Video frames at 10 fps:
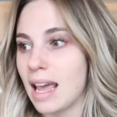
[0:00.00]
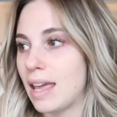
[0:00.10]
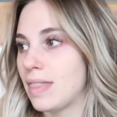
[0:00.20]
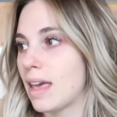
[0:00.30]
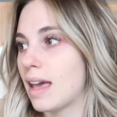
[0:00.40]

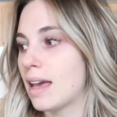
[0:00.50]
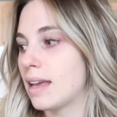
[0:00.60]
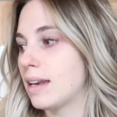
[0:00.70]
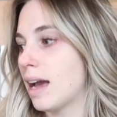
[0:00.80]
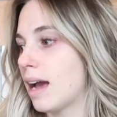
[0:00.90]
and
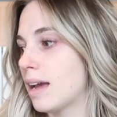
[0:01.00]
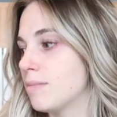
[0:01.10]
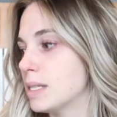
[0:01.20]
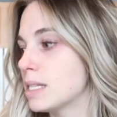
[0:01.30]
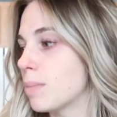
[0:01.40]
then
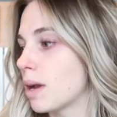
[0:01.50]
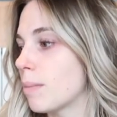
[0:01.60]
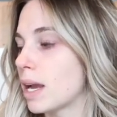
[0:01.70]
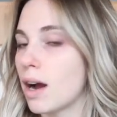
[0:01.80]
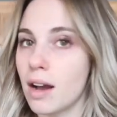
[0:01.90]
I've been sipping
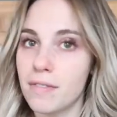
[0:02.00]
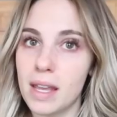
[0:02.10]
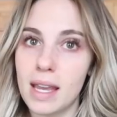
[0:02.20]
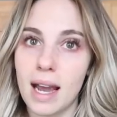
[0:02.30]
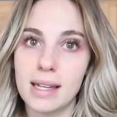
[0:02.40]
on my
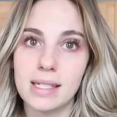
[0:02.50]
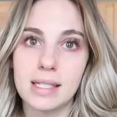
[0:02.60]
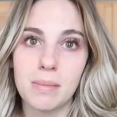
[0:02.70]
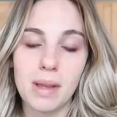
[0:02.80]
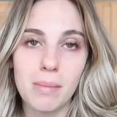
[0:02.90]
coffee. I
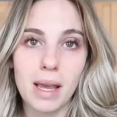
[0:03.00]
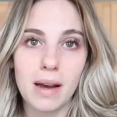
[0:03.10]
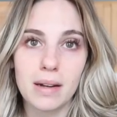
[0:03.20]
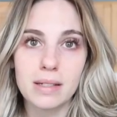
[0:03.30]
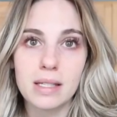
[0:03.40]
did some
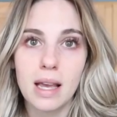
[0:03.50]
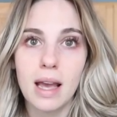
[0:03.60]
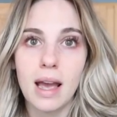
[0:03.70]
emails,